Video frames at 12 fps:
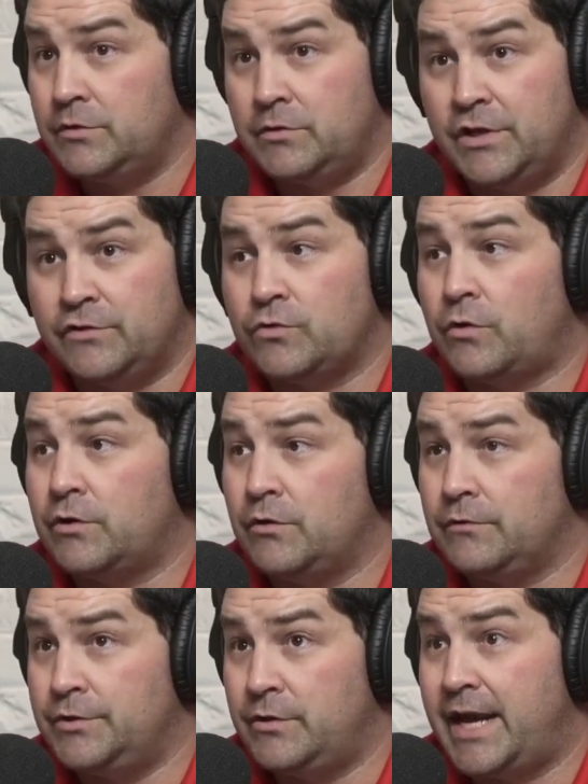
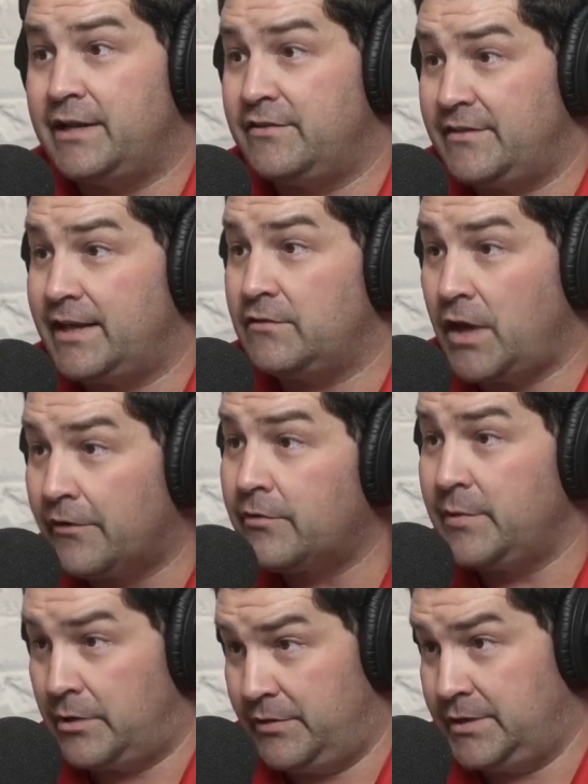historical United States
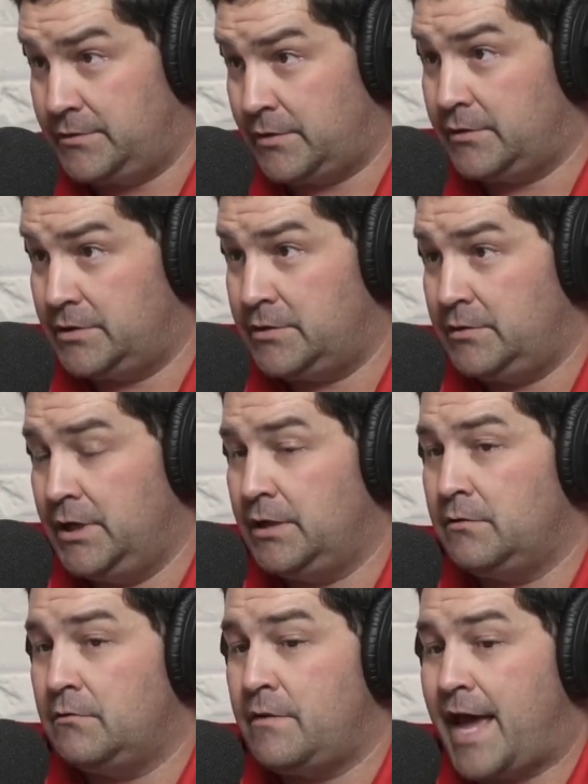government research
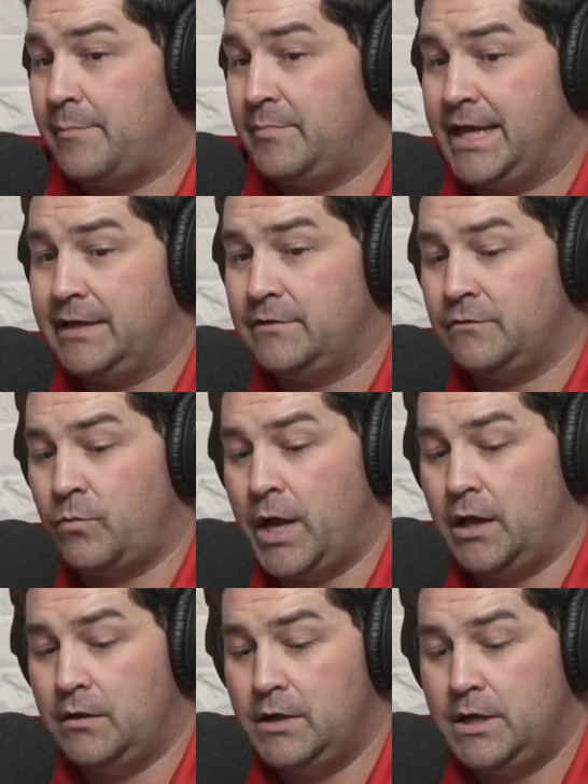in that plant as
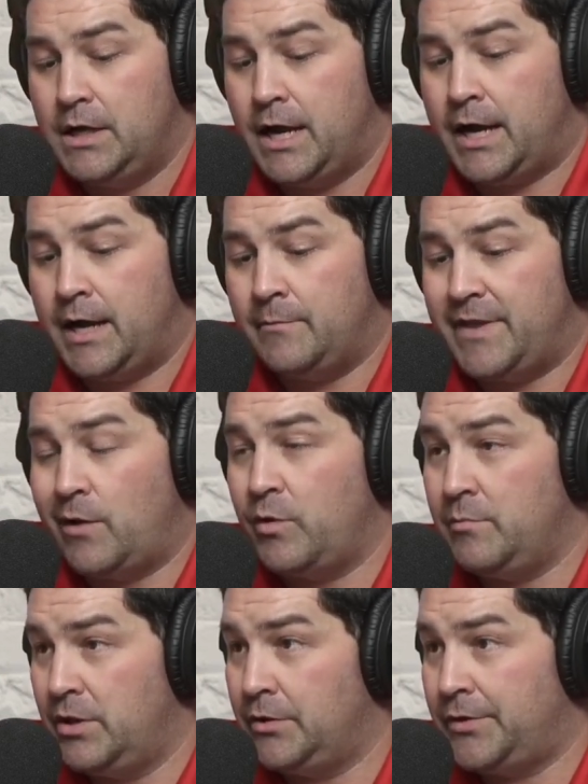well that we
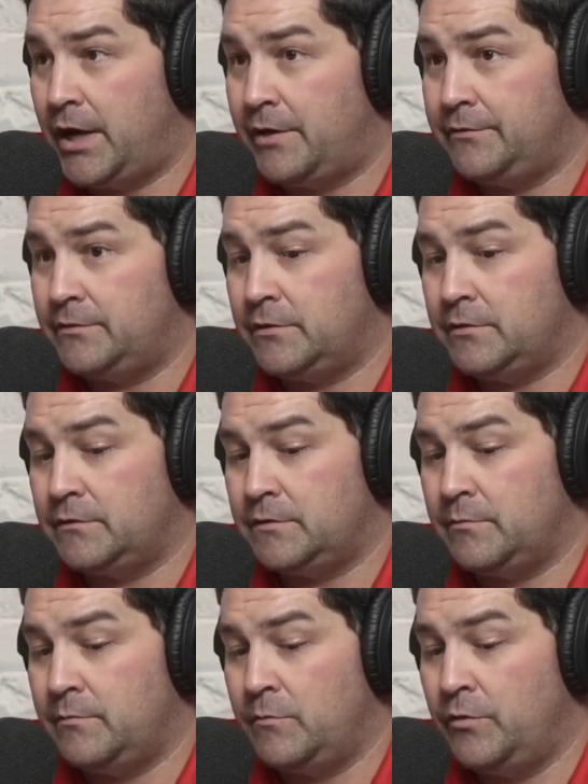build off to
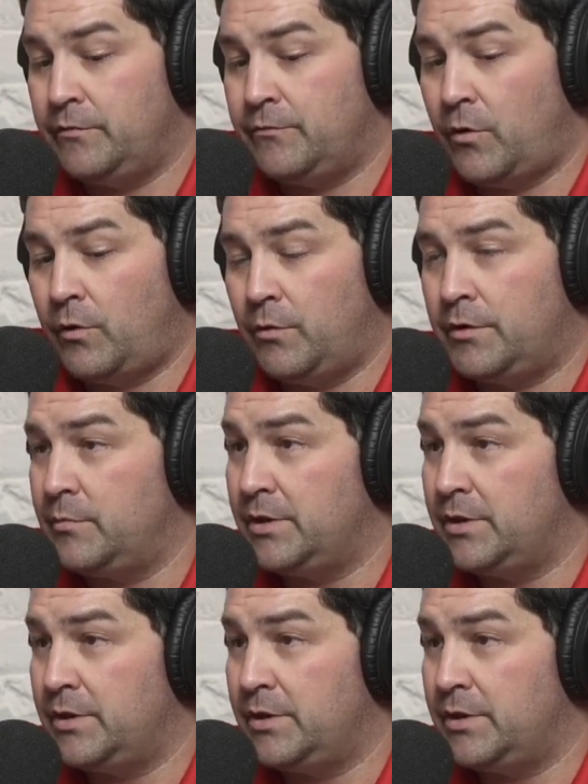move it forward.